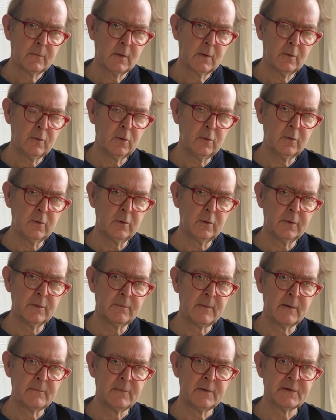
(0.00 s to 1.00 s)
All the
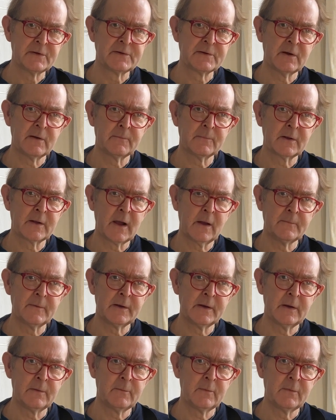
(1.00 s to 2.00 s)
memories start coming
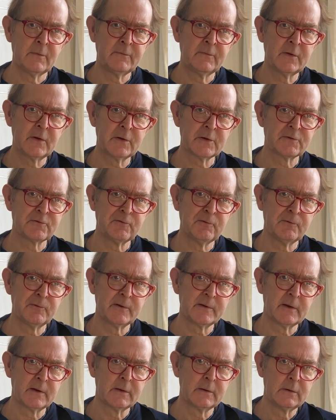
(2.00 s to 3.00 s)
in reverse
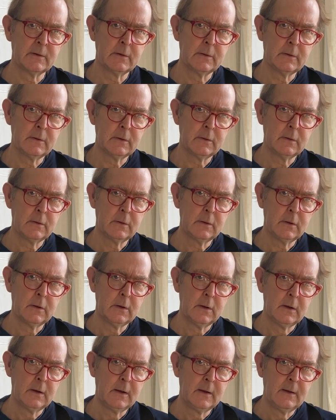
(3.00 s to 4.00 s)
order.
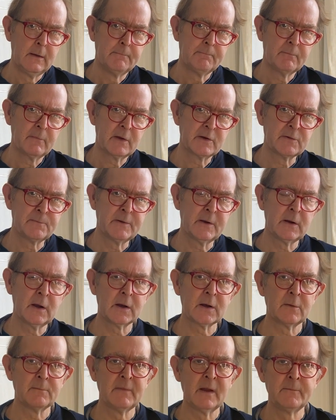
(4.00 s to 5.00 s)
It's a bit like
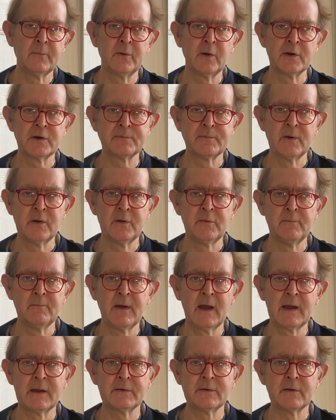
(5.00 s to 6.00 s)
I memorised my own
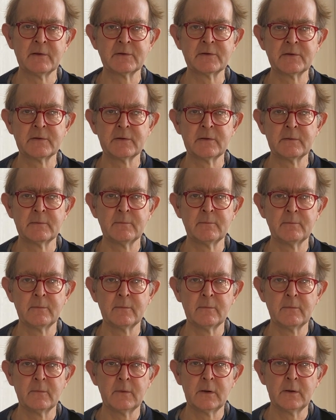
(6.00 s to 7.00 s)
madness and
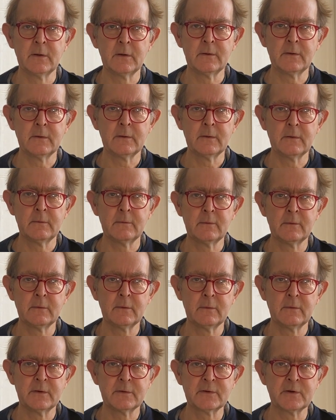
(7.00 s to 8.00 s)

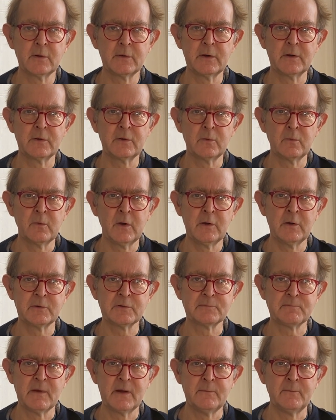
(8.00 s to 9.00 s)
it's gone into the world's
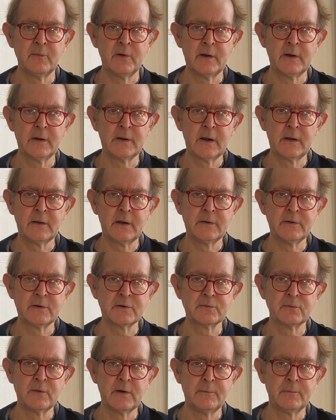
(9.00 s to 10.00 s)
memory, and then they just
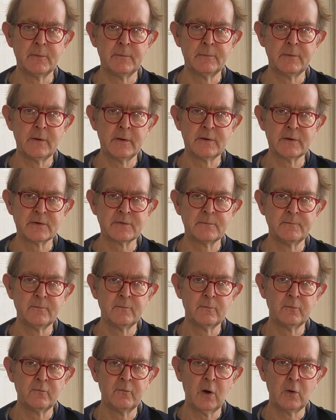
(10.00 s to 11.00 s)

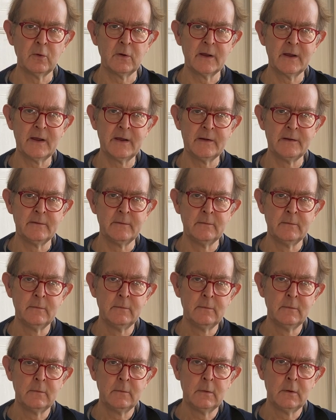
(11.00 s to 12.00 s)
roll it in.
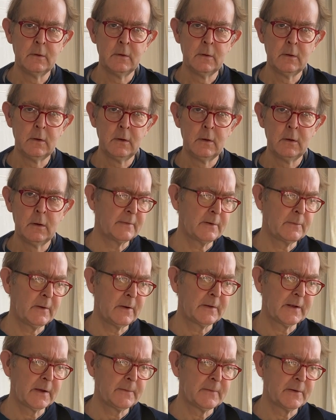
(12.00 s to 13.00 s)
They
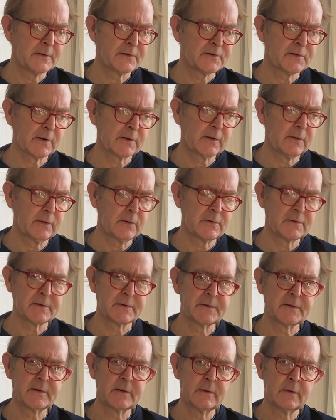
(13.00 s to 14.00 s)
won't get me a
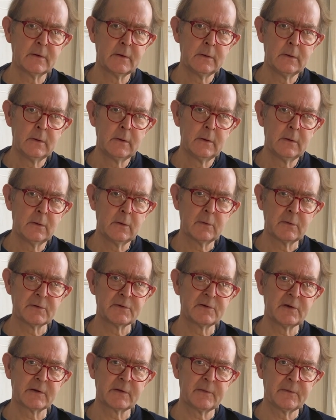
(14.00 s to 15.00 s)
psychologist or a
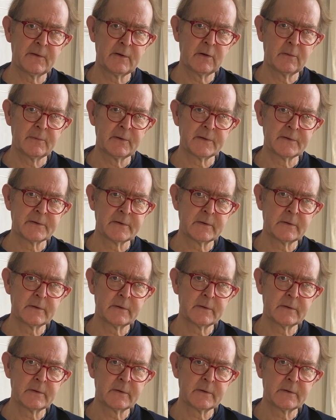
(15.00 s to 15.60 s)
psychotherapist.